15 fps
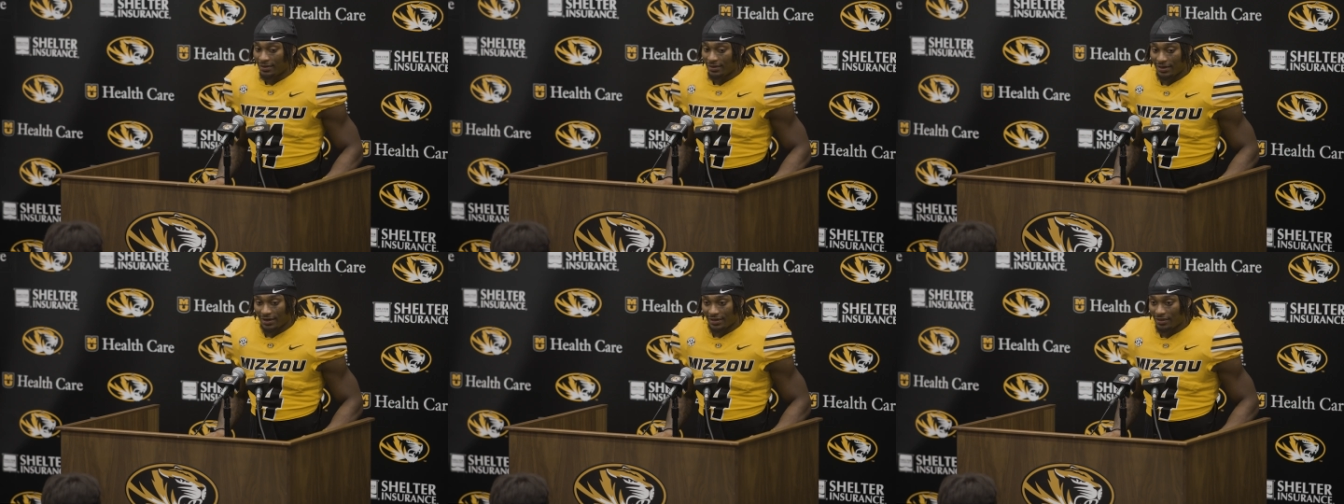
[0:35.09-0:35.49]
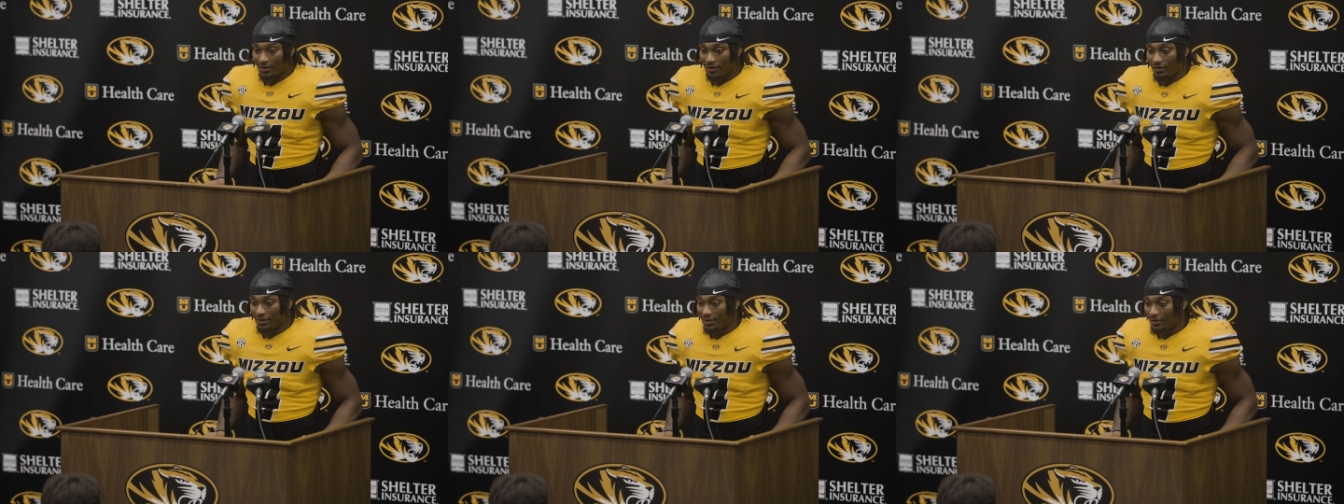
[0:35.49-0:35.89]
And our
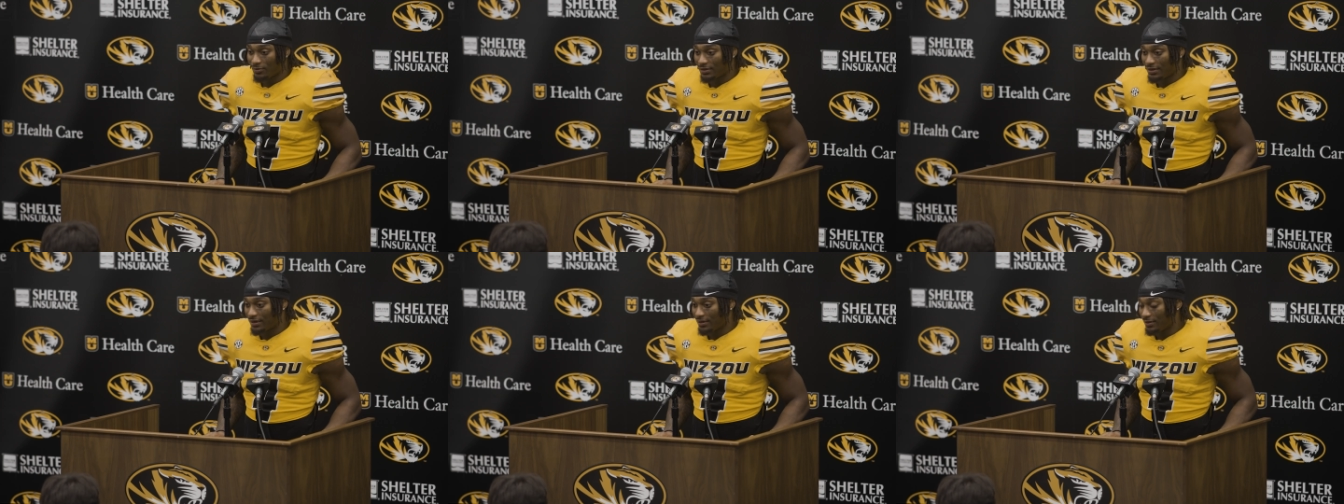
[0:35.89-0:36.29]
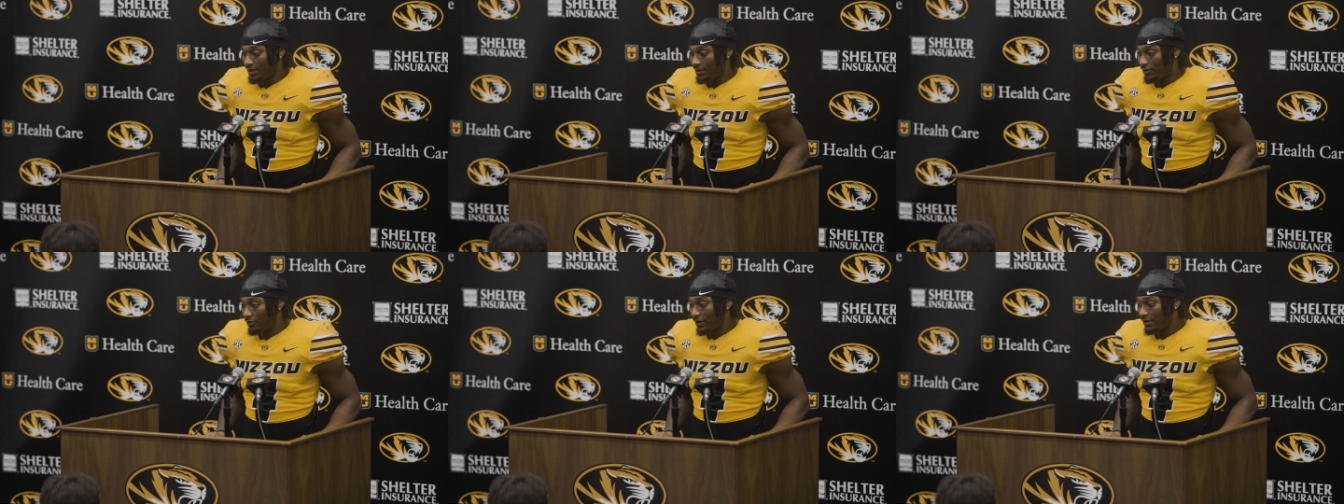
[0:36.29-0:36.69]
third thing was to
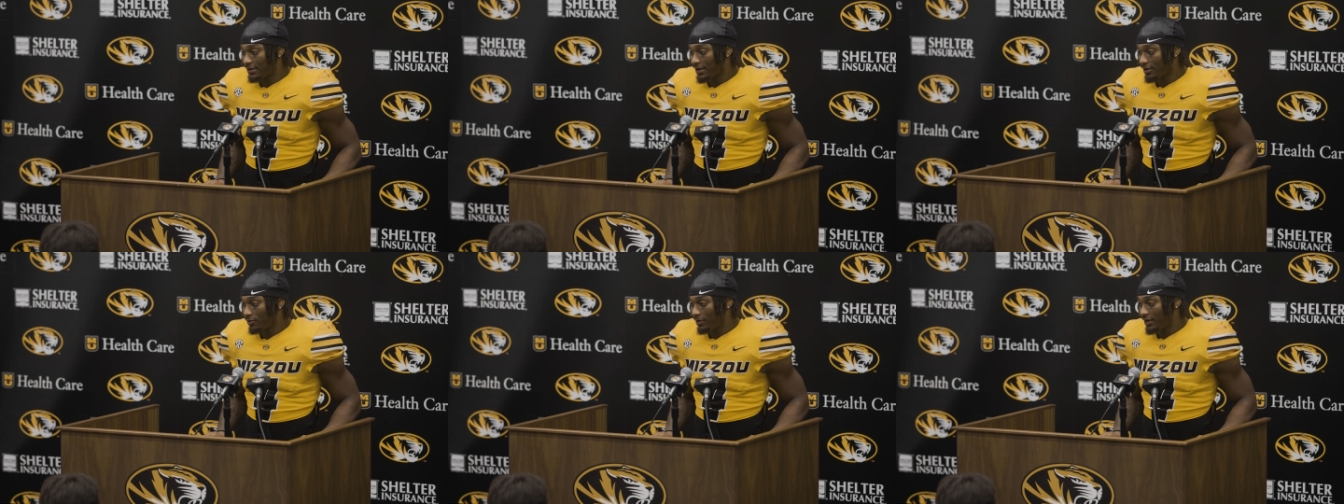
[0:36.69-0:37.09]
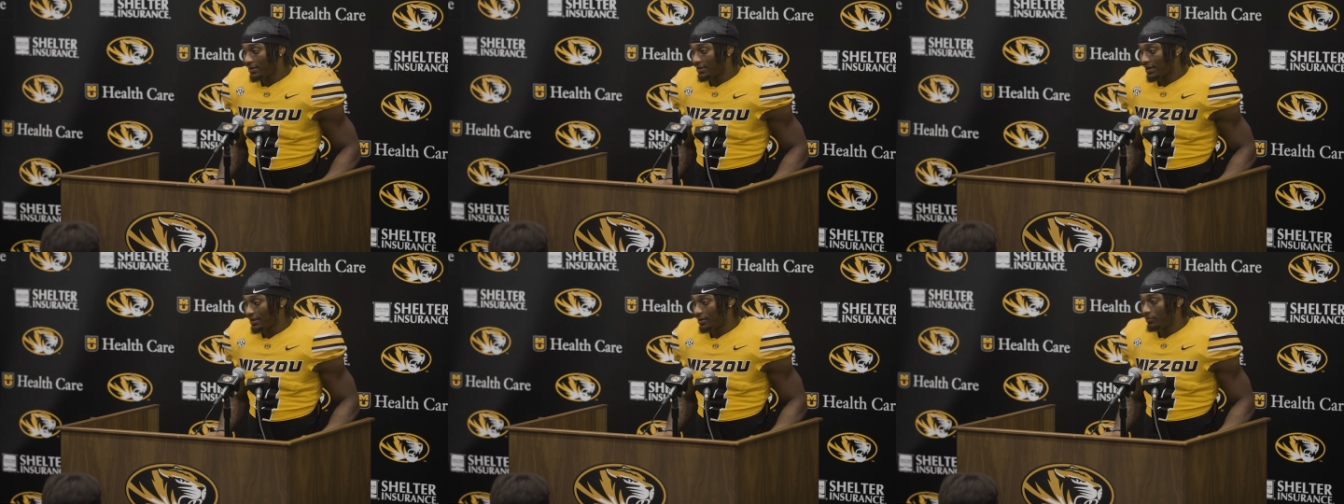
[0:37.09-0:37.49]
create
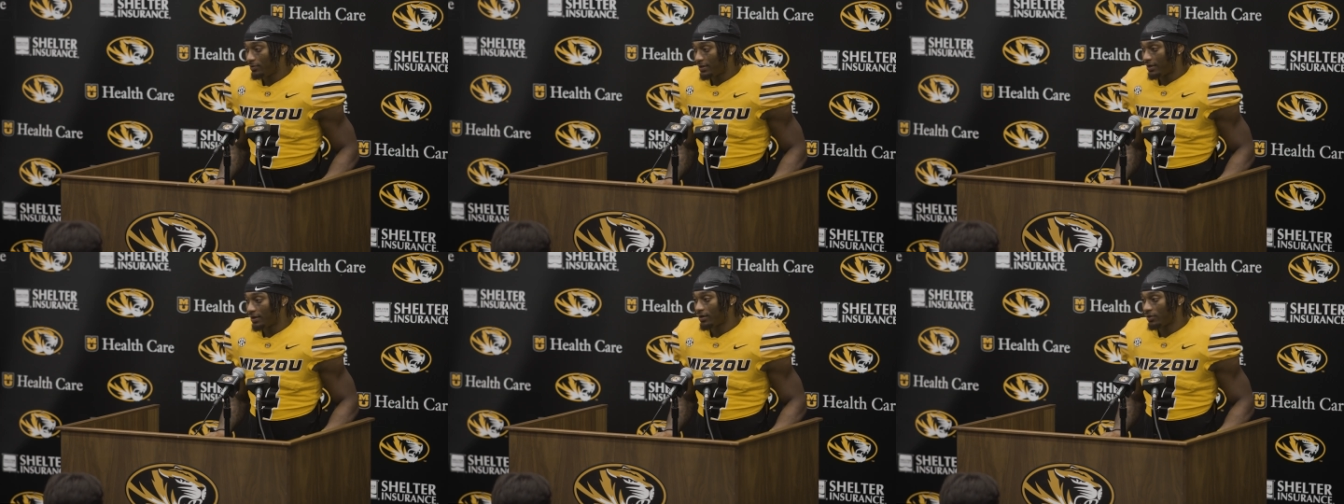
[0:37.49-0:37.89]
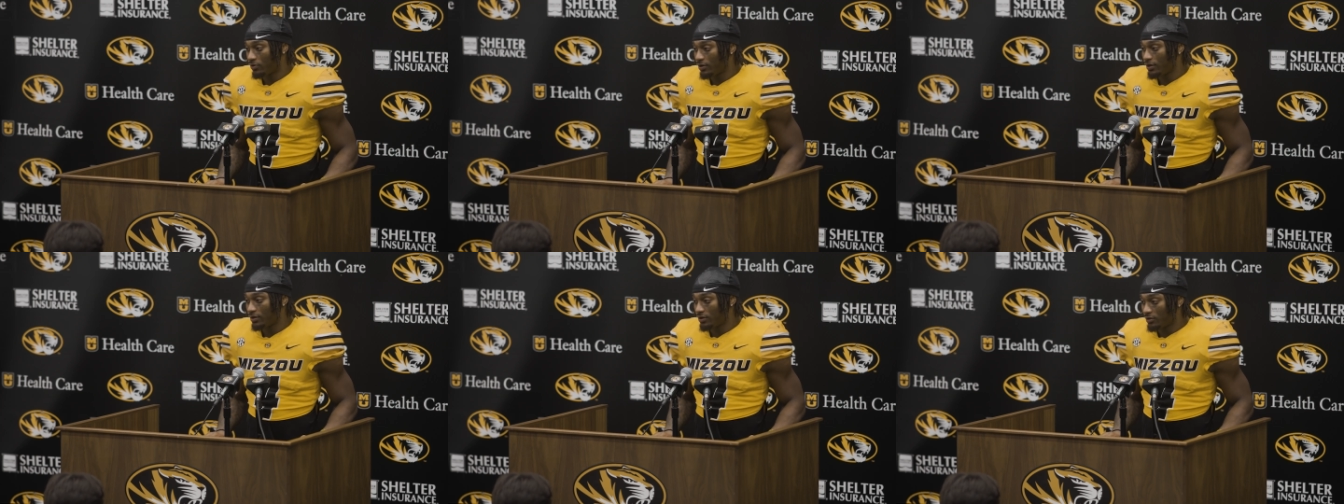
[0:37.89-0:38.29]
takeaways, and I think we did all
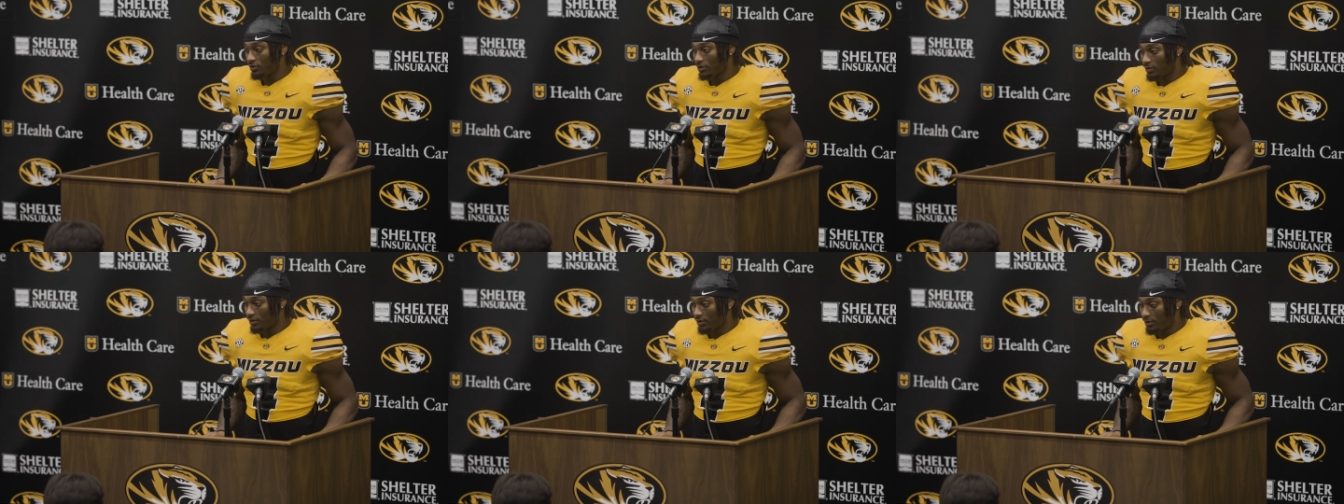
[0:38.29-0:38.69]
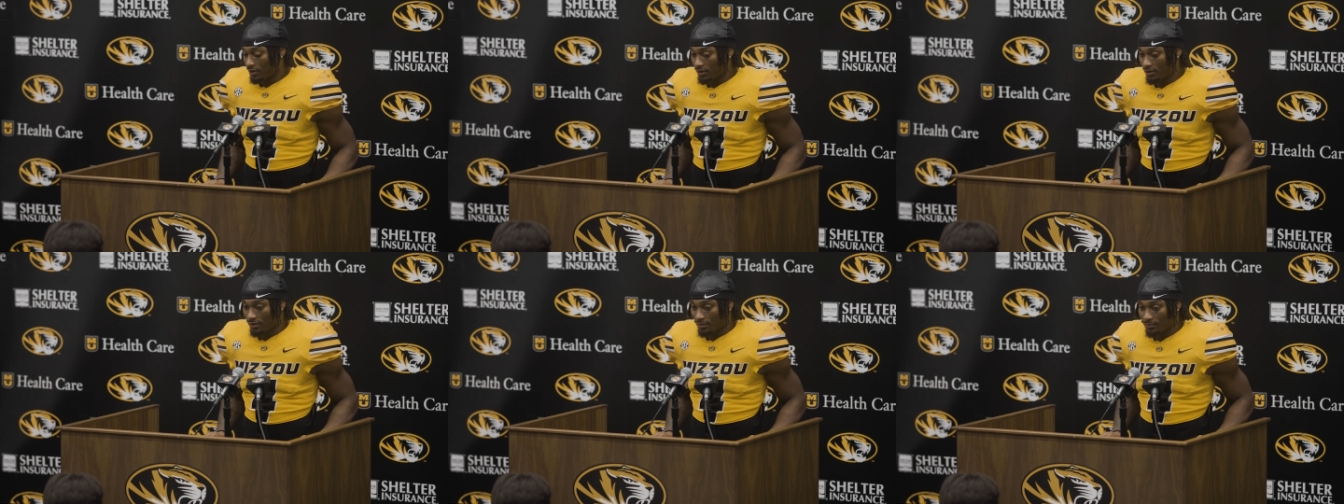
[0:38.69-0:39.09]
three of those,
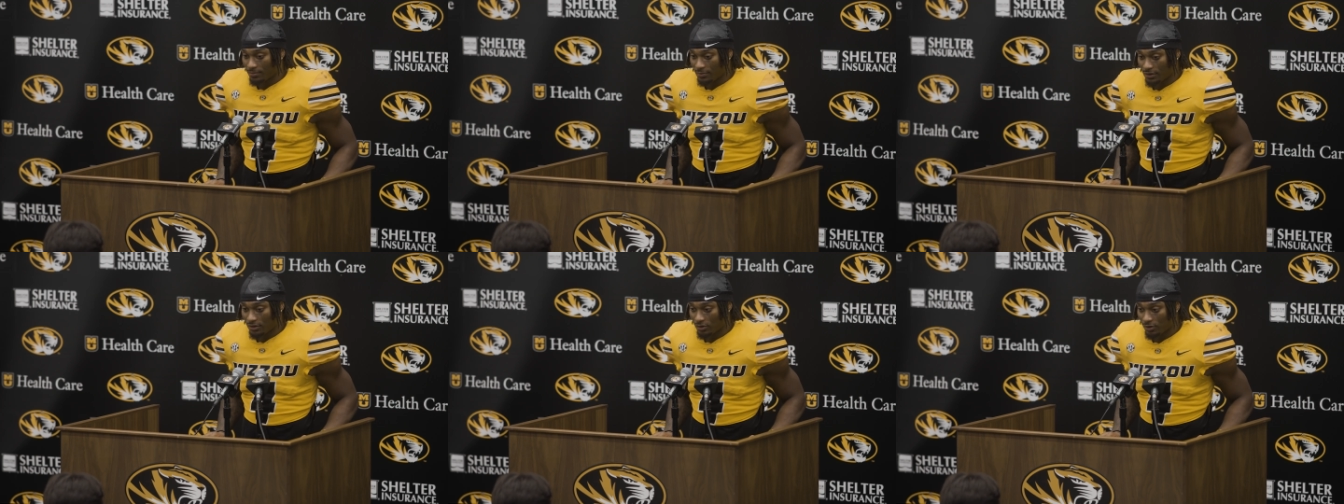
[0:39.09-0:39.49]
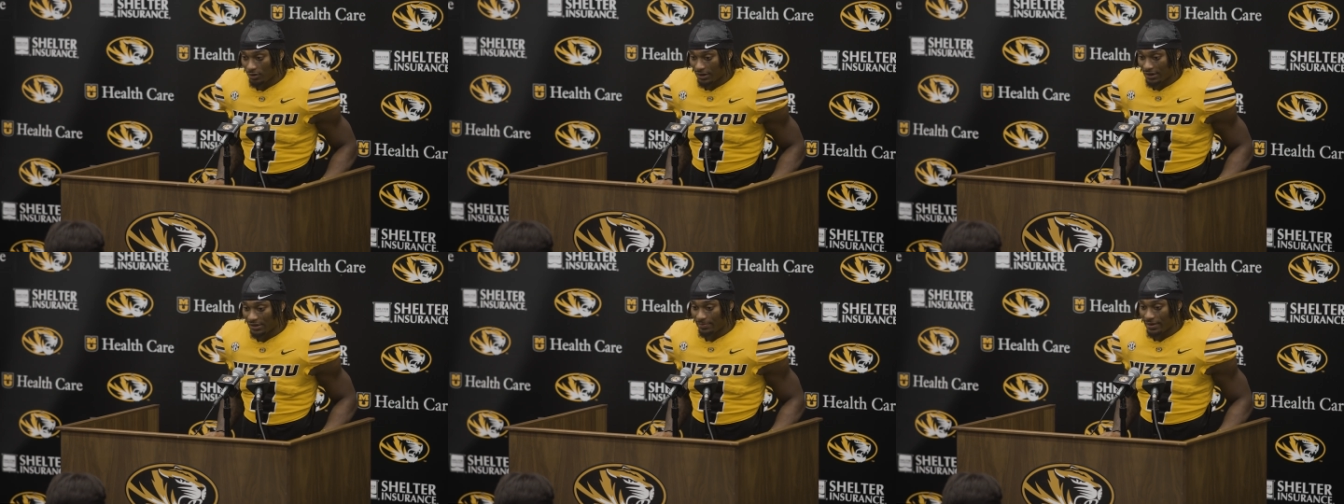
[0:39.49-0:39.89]
um,
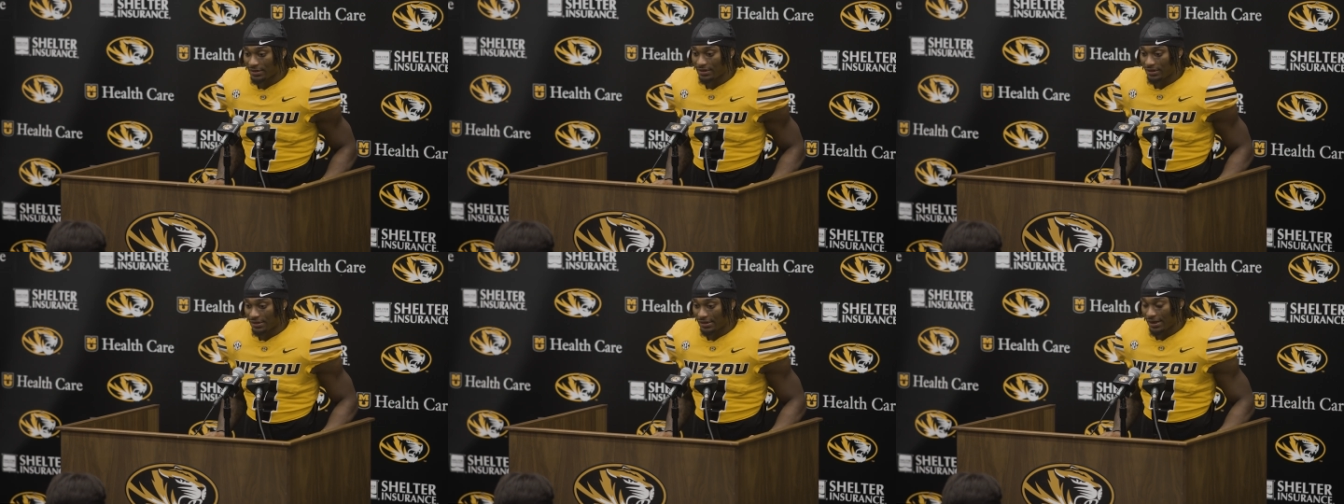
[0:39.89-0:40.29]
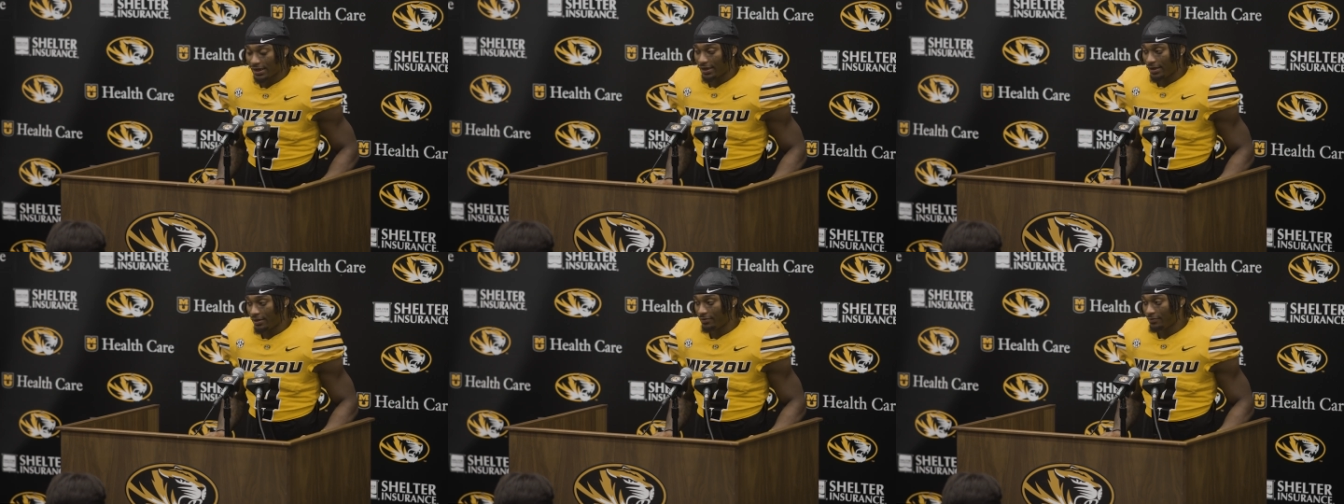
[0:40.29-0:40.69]
especially in the
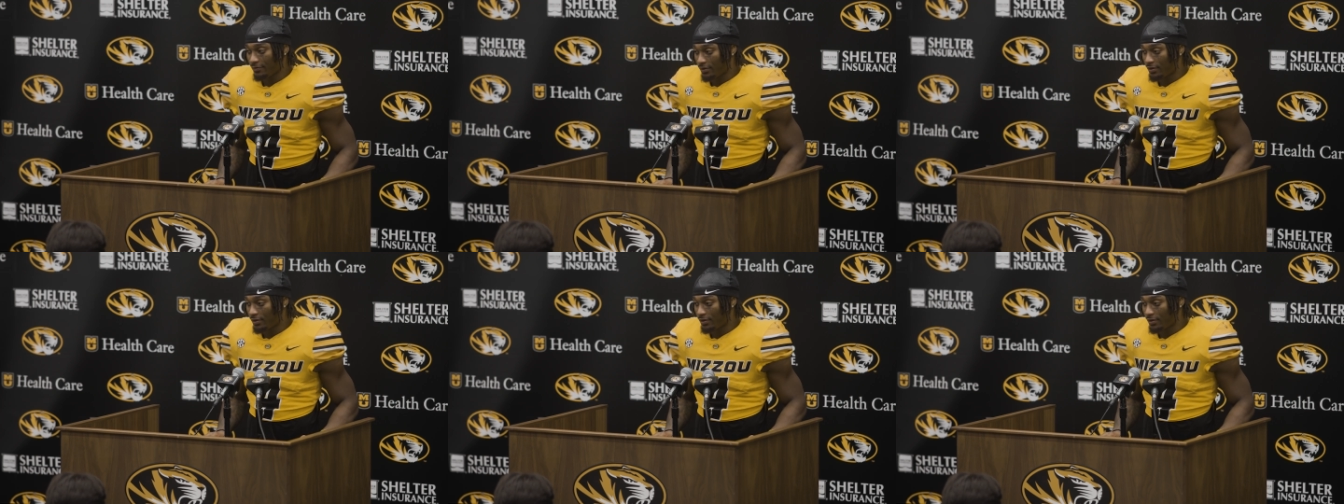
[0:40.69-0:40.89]
second half.